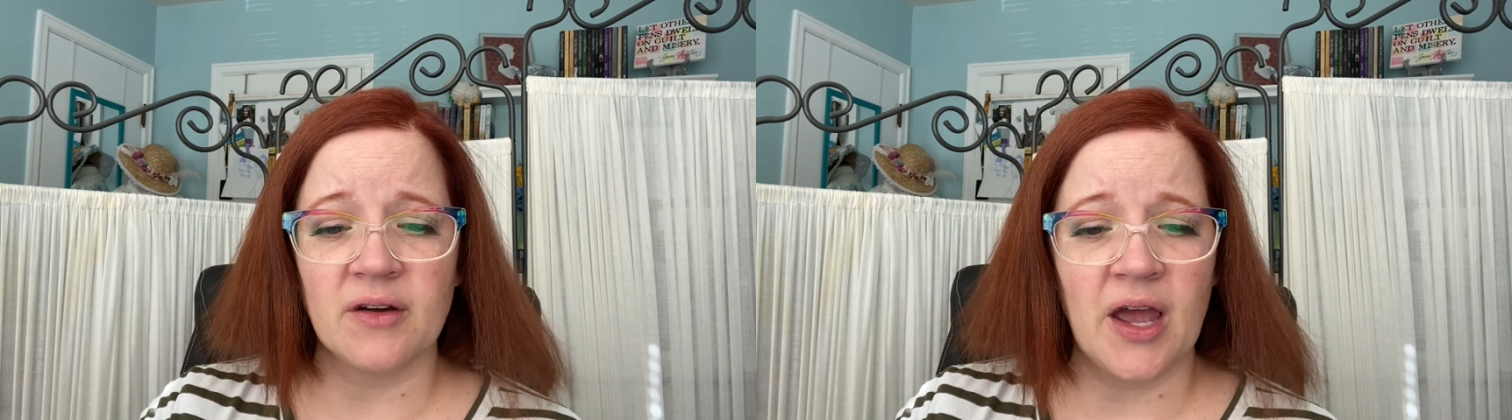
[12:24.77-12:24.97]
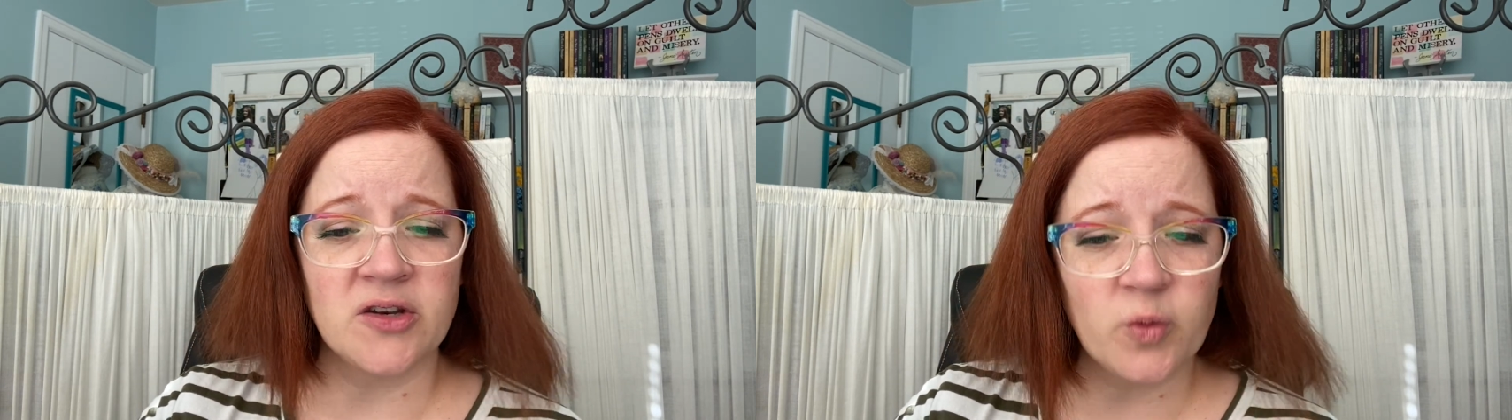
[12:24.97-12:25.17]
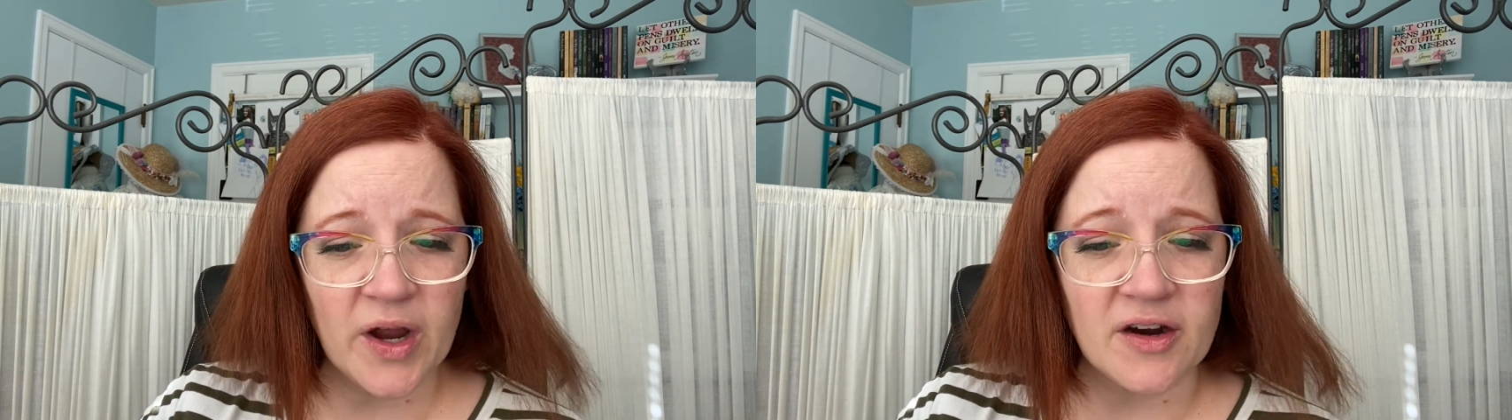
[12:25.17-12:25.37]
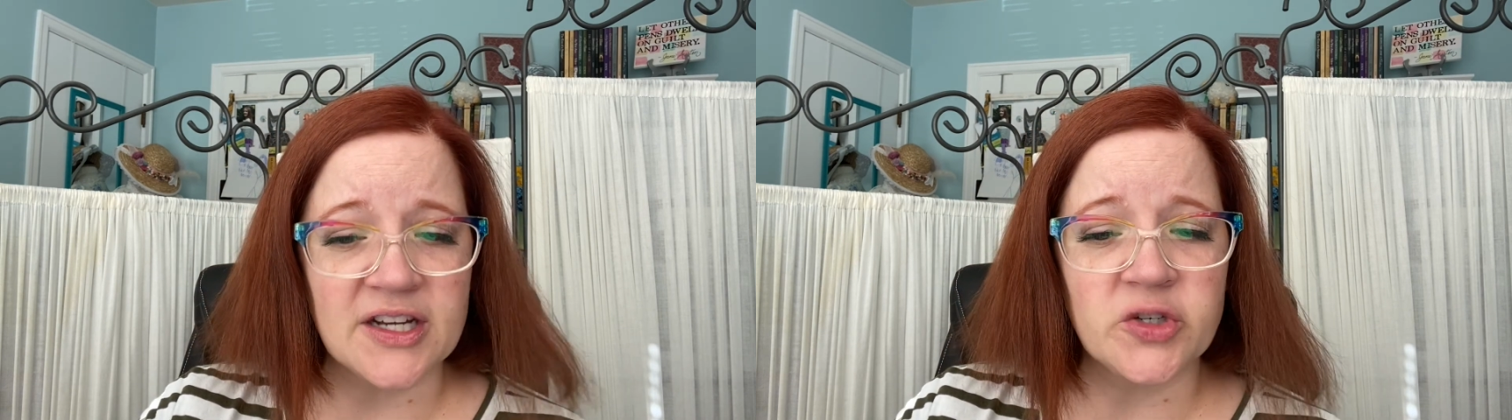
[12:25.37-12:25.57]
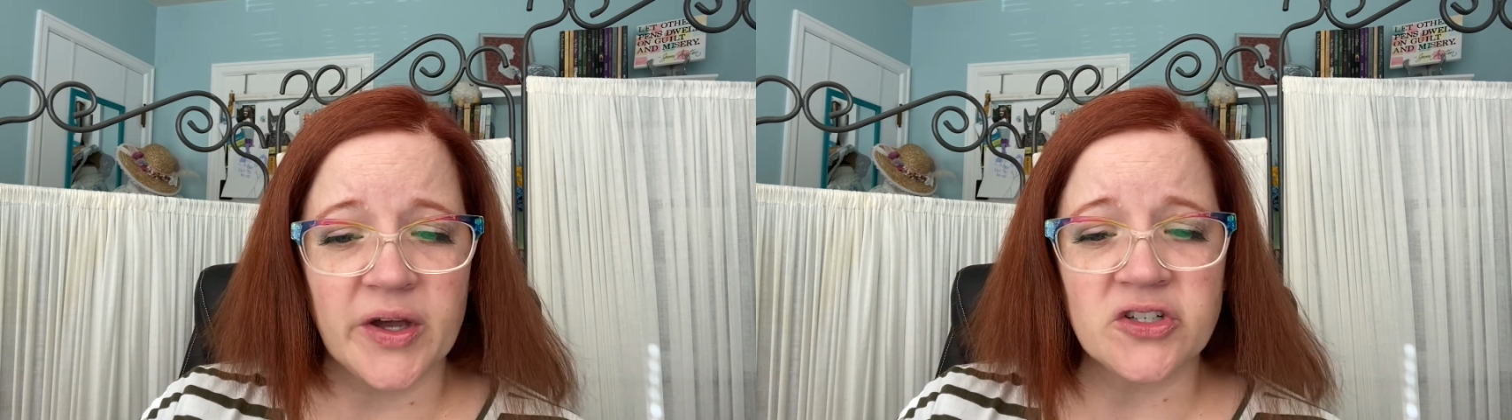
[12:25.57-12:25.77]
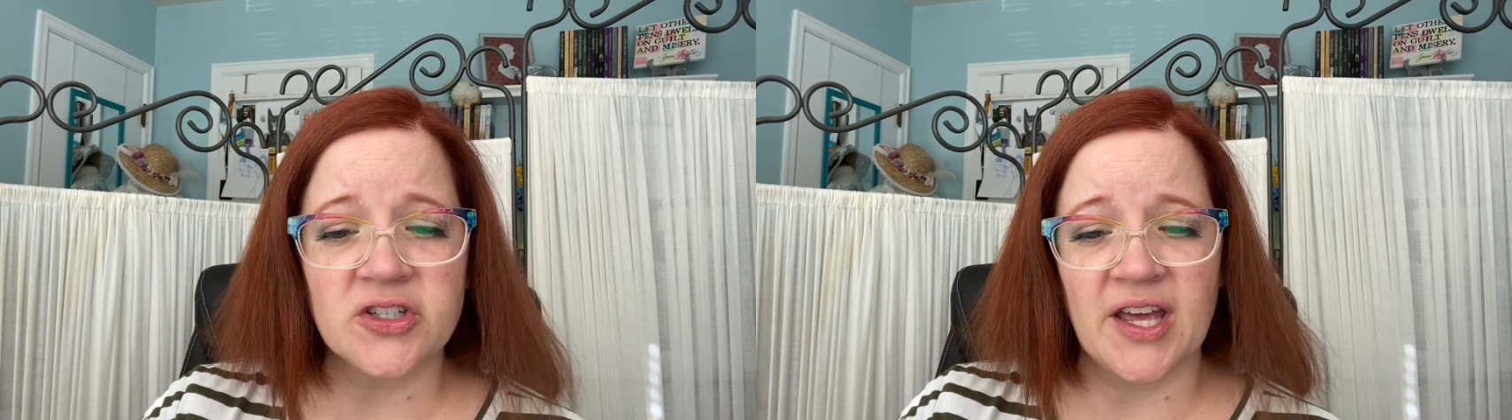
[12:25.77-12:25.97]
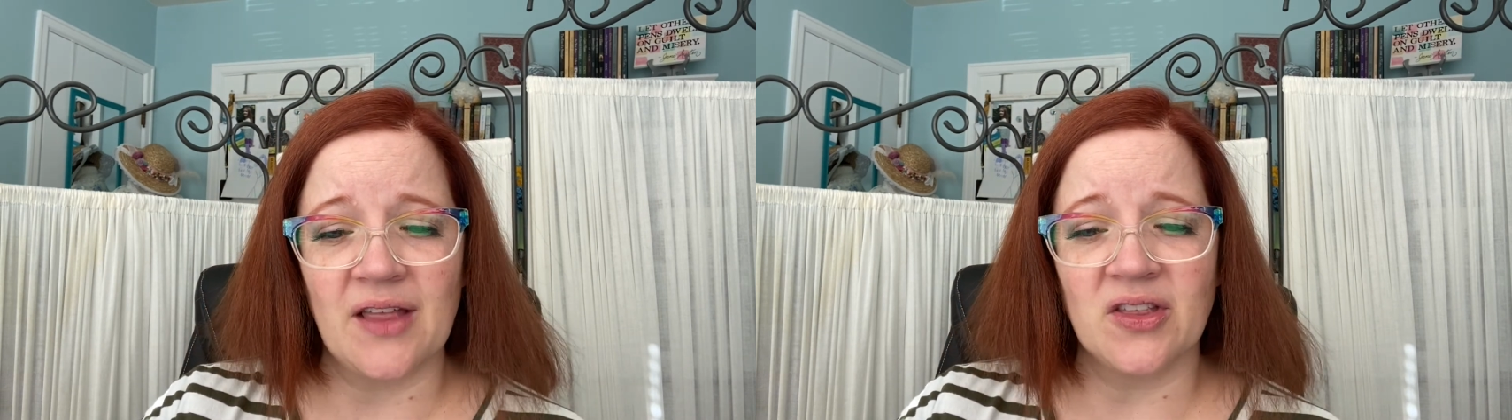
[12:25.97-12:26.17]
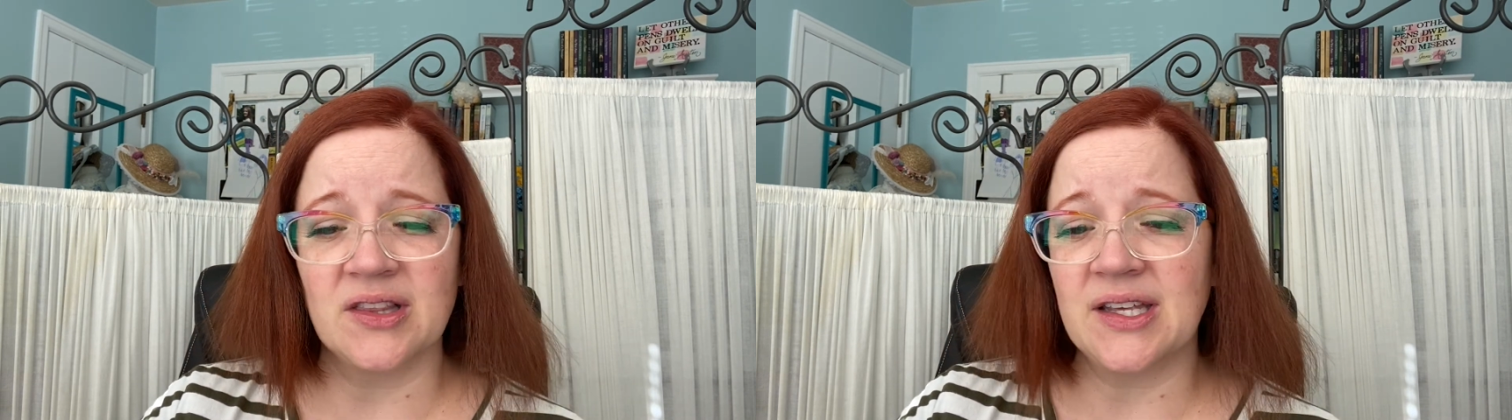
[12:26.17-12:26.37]
and wary to entertain
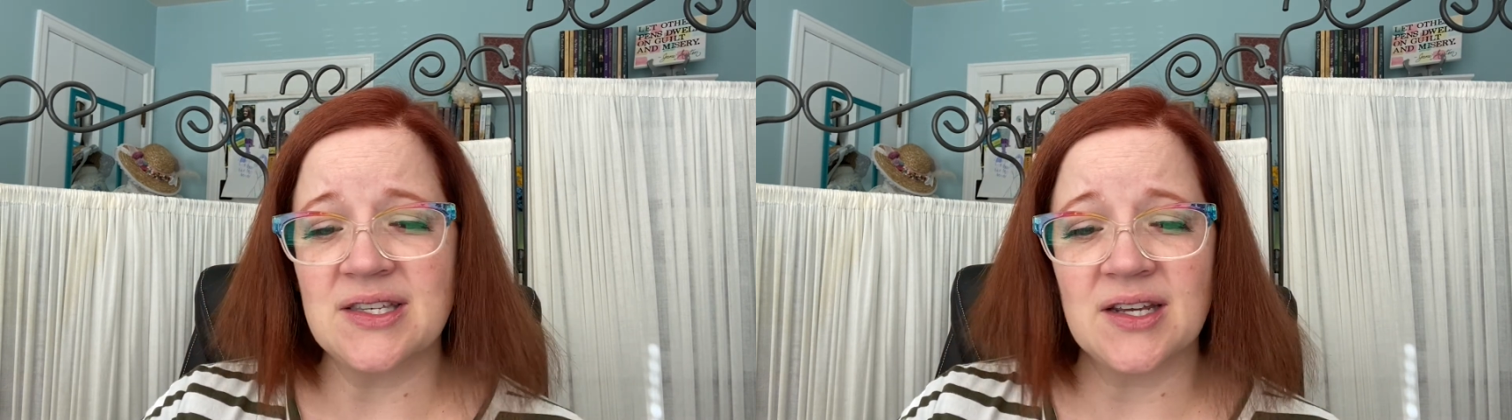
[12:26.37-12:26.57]
the least